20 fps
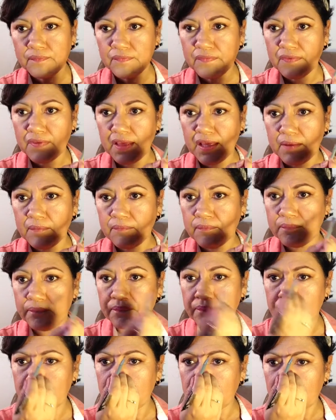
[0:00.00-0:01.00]
See
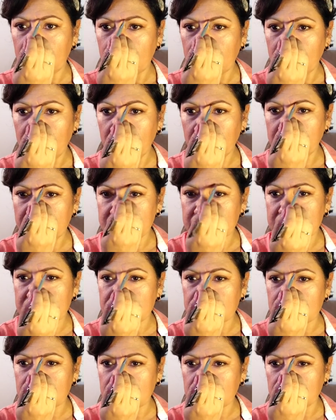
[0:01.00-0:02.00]
how it's
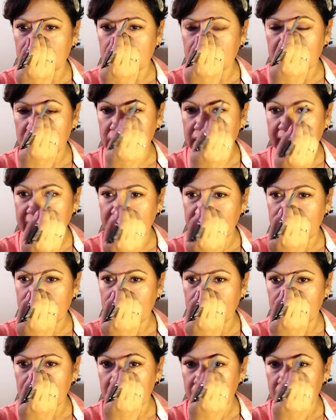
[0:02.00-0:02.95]
lighter?